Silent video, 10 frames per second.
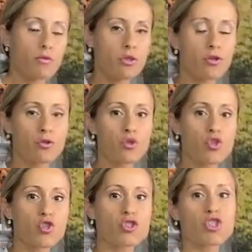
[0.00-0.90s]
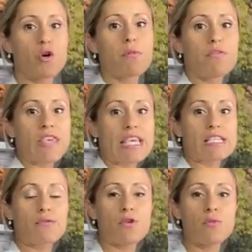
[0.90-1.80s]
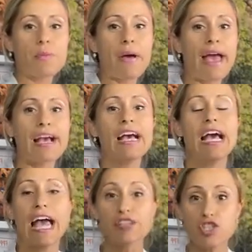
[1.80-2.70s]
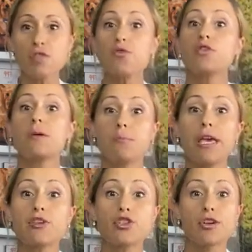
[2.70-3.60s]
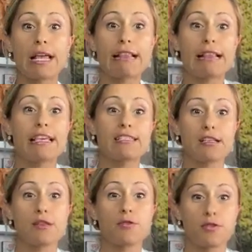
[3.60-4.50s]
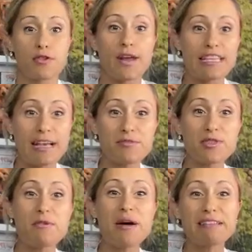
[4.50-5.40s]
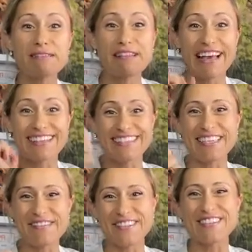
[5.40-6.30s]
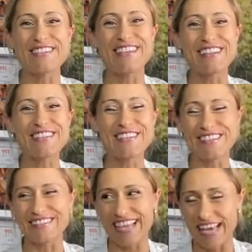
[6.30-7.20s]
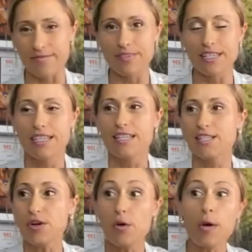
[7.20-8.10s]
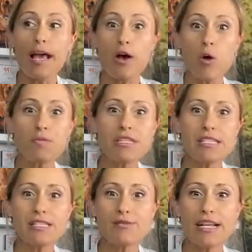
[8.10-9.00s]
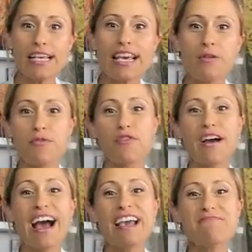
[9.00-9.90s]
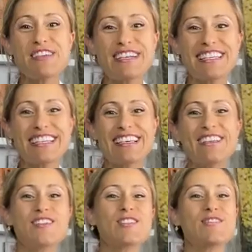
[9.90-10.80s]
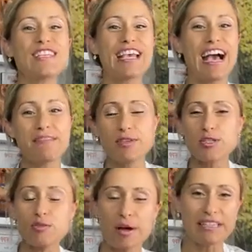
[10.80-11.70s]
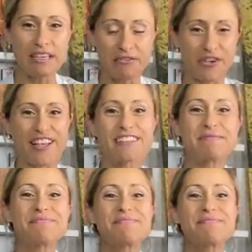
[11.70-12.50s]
turn the shirt so everything is from the back, and just for the picture at least it looks great. I'm so glad you like the tips. It's so nice to see you there. So I hope this is really helpful. Hi Birgit, hello sweetie, I miss you, my dear friend.